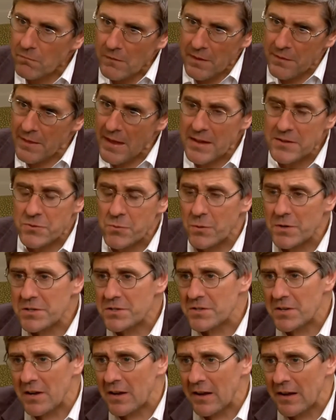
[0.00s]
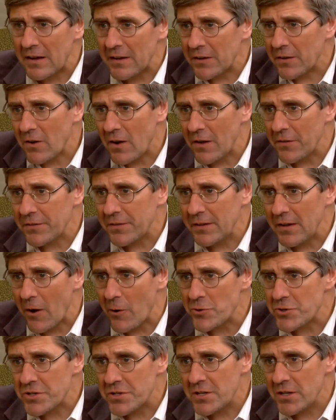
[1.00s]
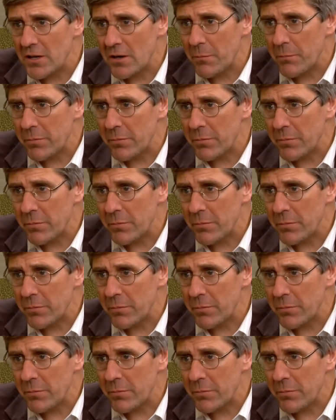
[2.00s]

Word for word: that's what's uh, called the Argentina,